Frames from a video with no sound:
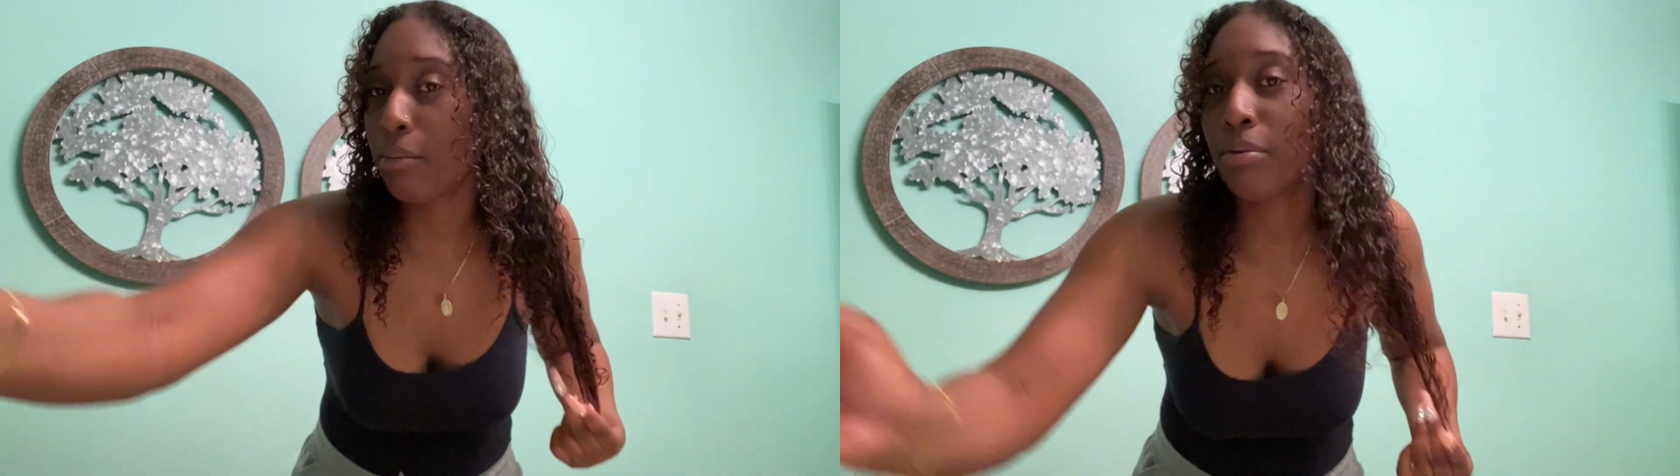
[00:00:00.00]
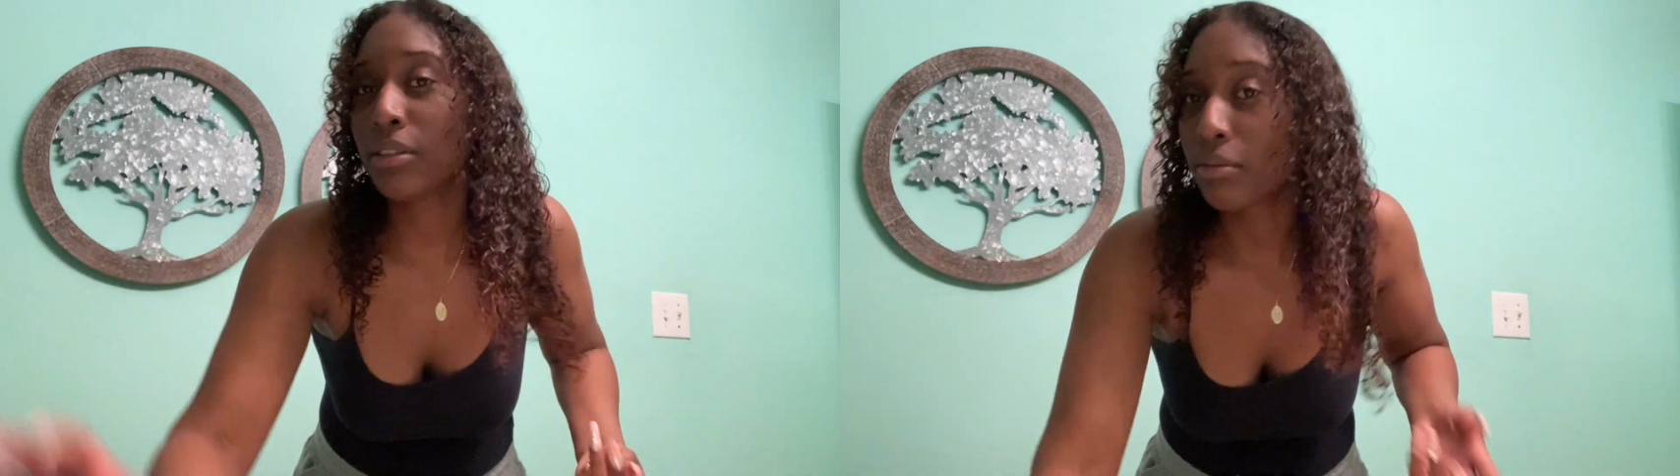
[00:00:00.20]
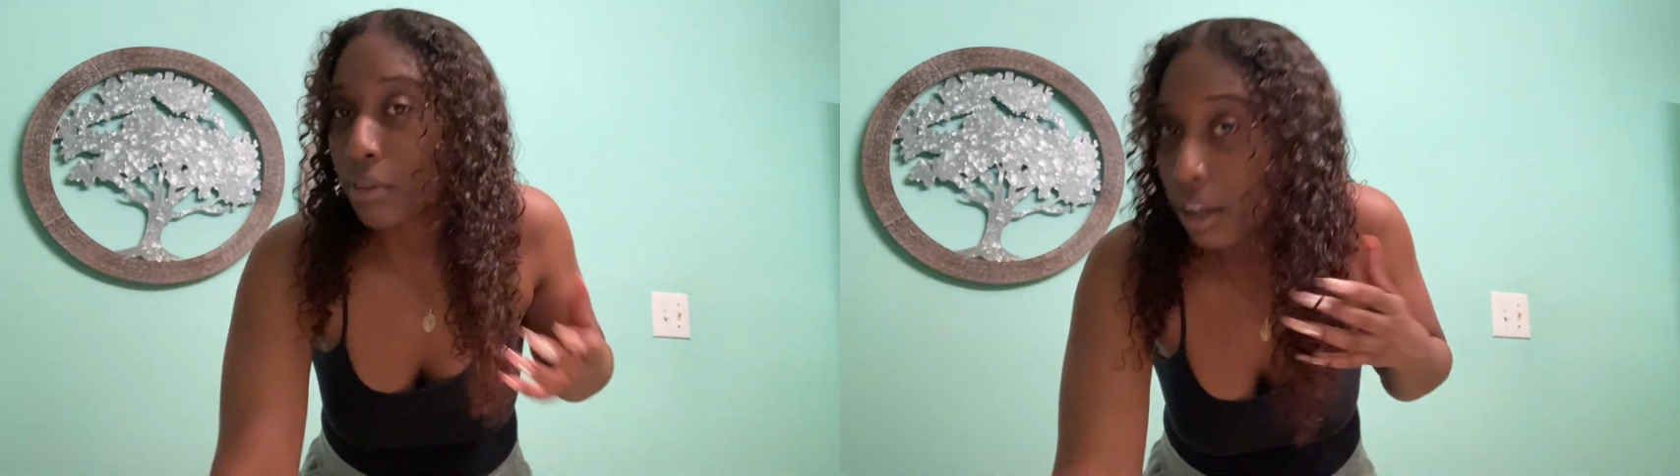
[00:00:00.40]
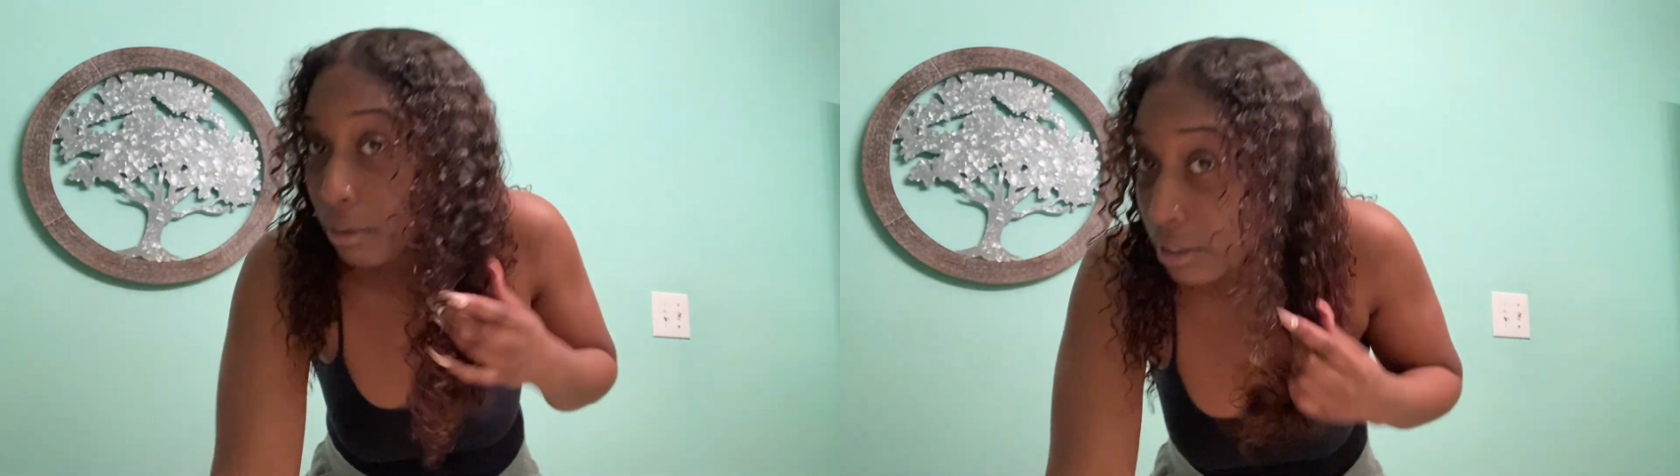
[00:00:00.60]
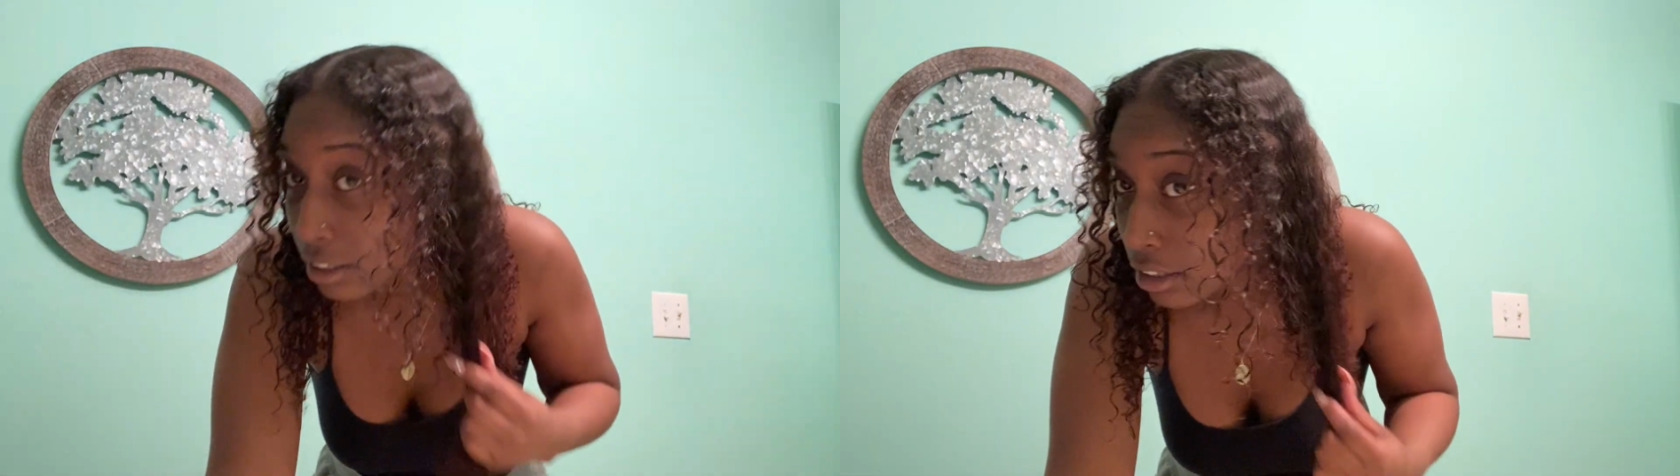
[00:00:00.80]
put some damn
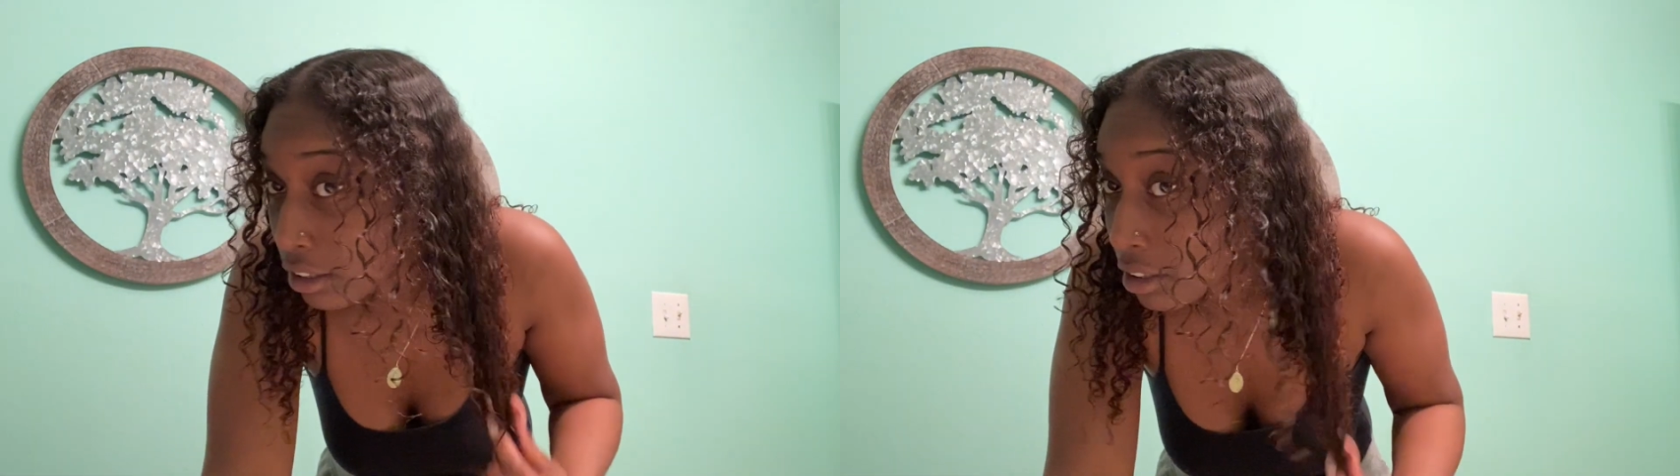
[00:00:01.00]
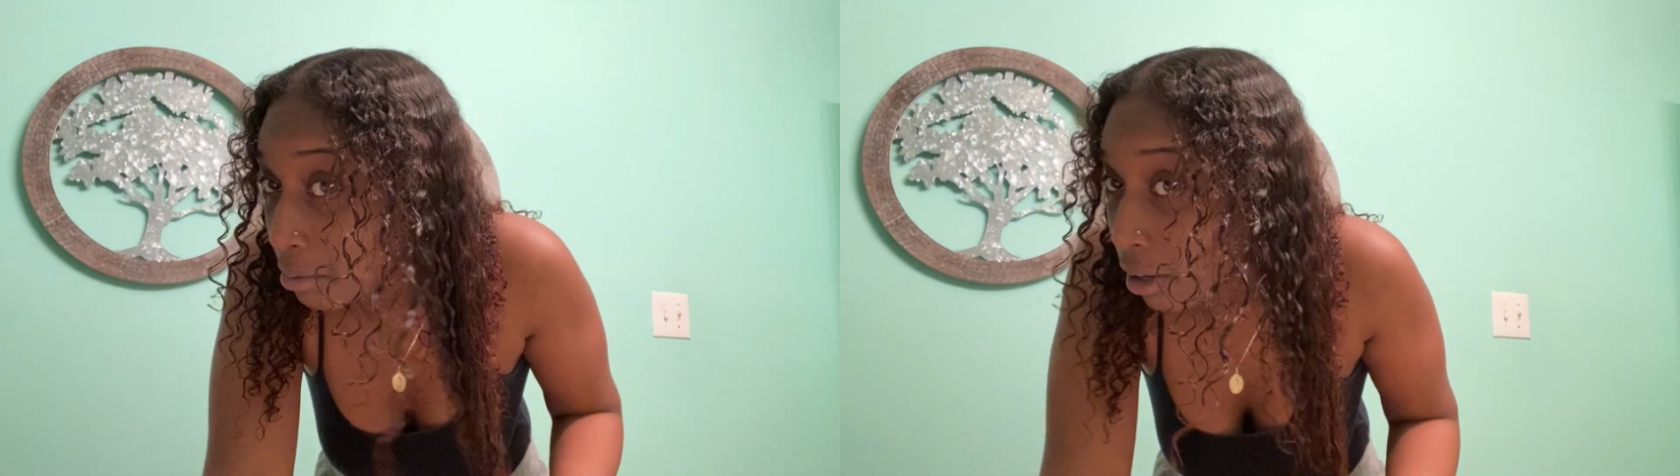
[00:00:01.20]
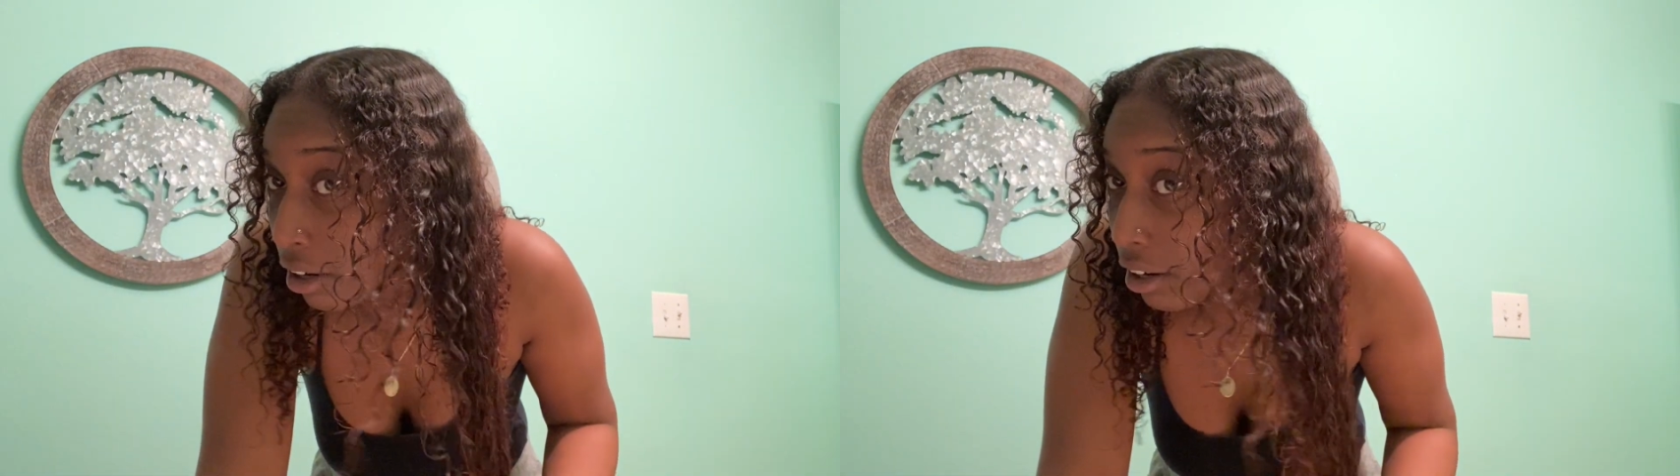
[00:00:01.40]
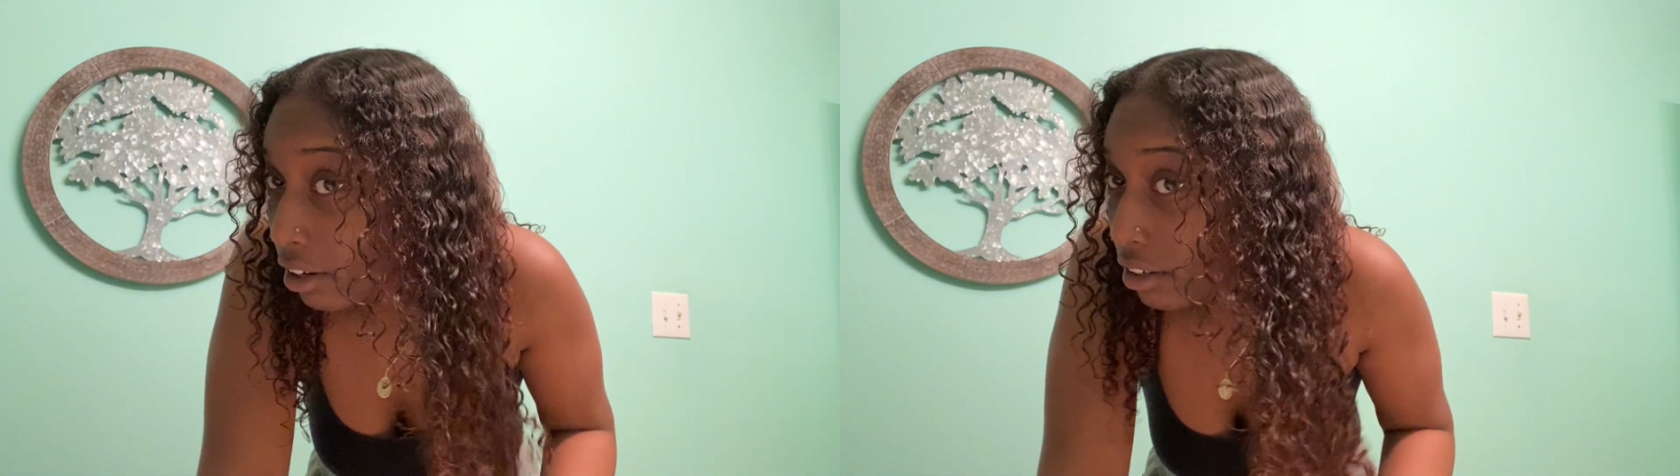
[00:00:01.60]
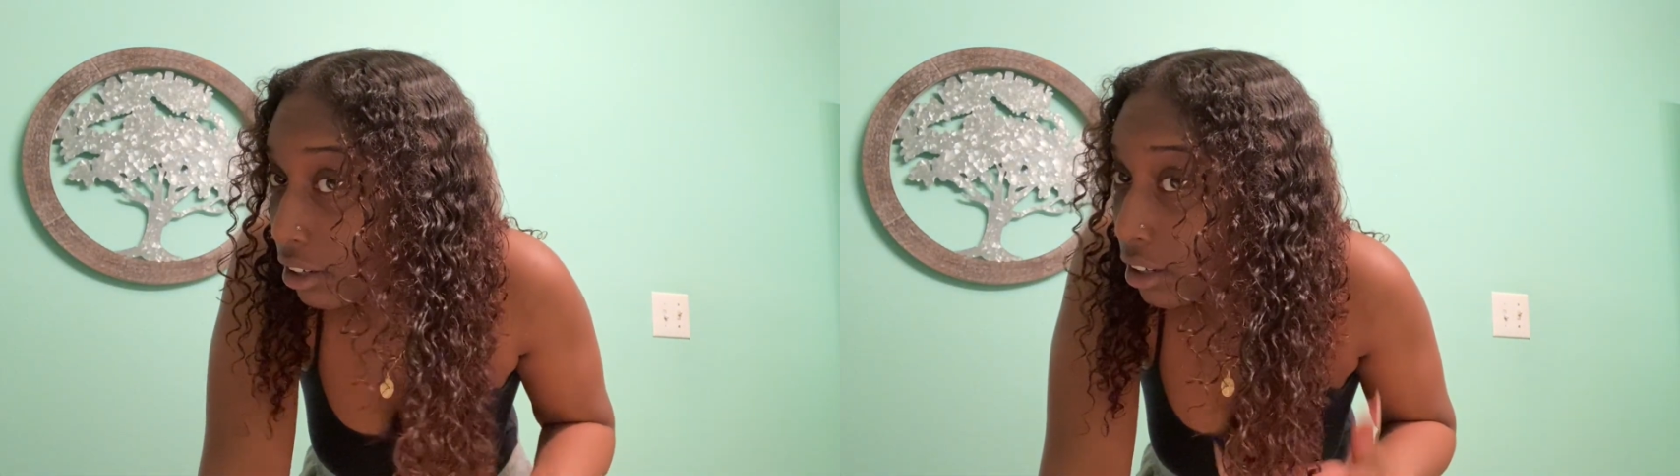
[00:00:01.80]
conditioner in my hair.